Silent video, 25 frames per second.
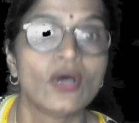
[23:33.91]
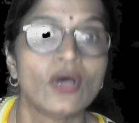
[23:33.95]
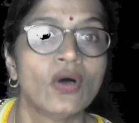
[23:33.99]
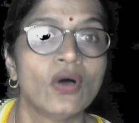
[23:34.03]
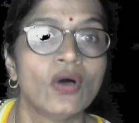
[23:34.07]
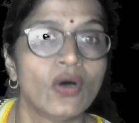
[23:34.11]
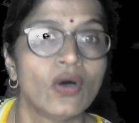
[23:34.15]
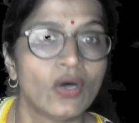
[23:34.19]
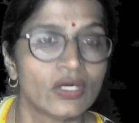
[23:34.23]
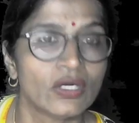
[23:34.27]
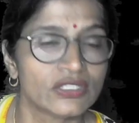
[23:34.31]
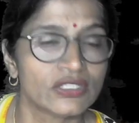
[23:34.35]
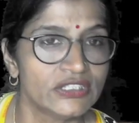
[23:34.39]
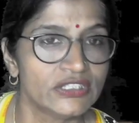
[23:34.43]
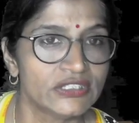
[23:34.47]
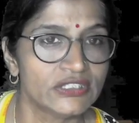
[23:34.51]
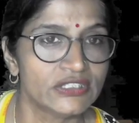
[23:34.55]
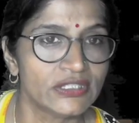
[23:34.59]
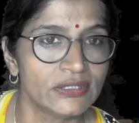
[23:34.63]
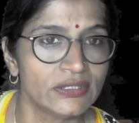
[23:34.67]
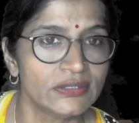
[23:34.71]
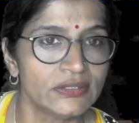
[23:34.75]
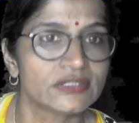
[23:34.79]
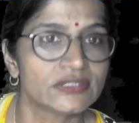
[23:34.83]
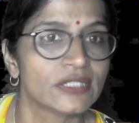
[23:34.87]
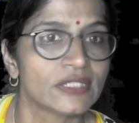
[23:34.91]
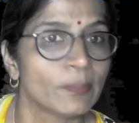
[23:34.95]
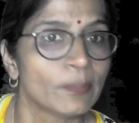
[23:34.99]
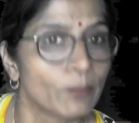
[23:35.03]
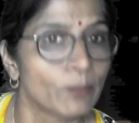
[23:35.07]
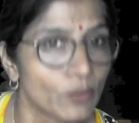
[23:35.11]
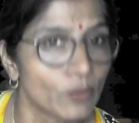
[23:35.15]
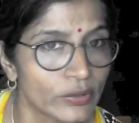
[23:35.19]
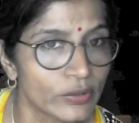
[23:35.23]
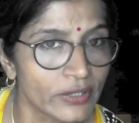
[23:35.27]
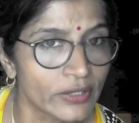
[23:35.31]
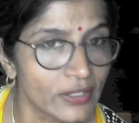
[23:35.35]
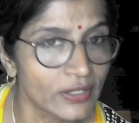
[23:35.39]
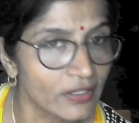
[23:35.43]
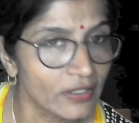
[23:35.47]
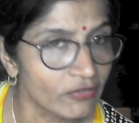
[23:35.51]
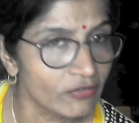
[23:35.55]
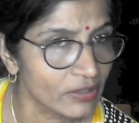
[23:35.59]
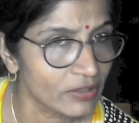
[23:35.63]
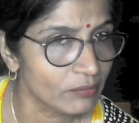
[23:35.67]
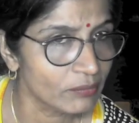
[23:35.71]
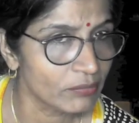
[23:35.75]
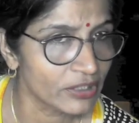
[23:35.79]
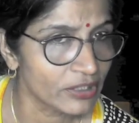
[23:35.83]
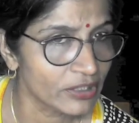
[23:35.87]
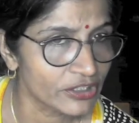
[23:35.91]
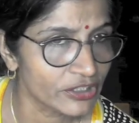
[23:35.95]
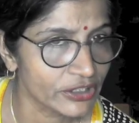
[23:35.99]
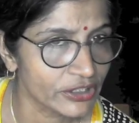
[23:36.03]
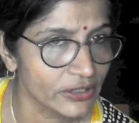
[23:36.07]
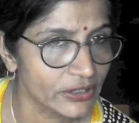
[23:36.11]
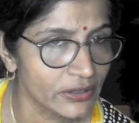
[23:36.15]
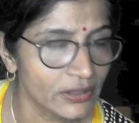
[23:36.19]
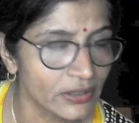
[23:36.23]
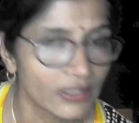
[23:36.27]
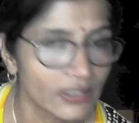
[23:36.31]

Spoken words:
Oxygen, supporter of combustion,